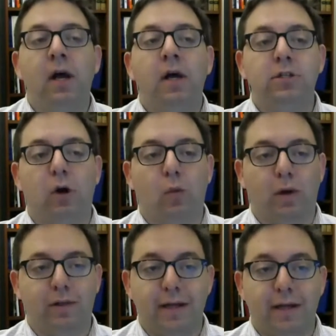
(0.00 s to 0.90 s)
So
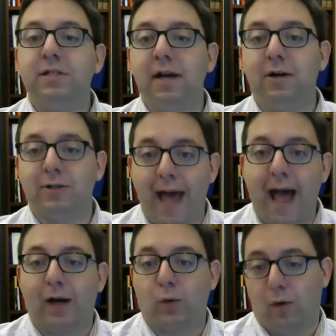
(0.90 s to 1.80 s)
when legislators
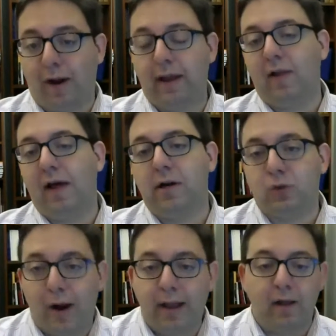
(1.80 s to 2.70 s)
act, when regulators
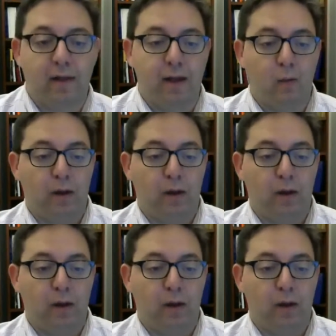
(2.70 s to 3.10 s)
regulate,